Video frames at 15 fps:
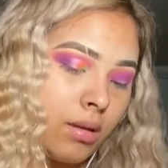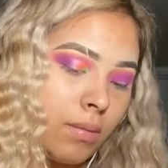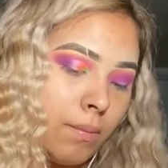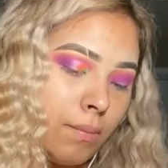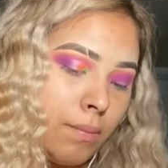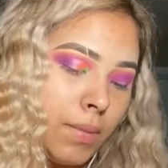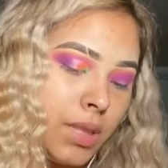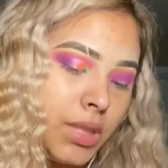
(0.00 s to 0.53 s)

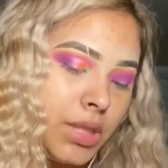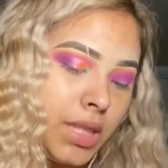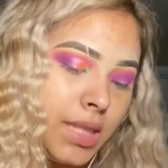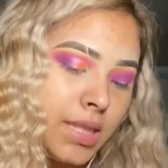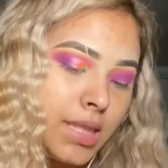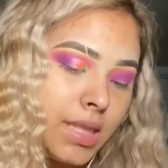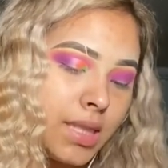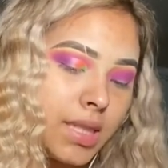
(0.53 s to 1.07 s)

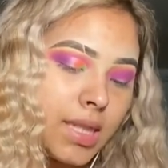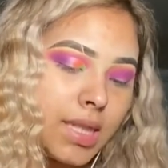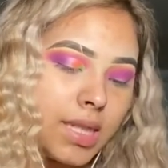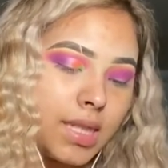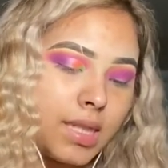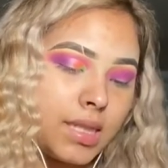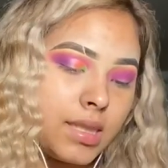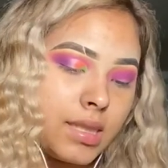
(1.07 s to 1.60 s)
Magenta
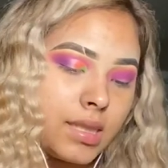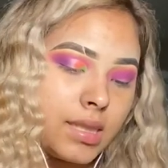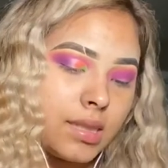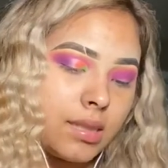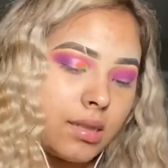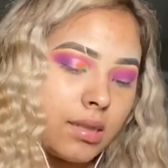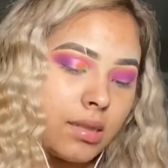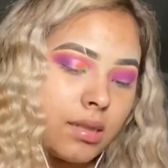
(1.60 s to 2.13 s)
Kiss,
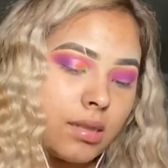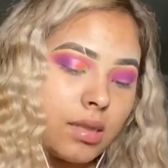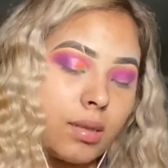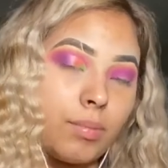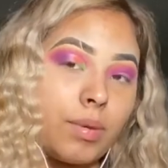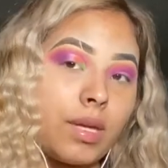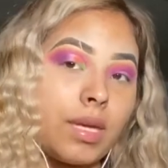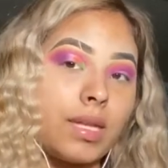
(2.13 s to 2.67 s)
the
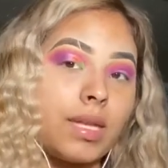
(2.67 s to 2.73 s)
pink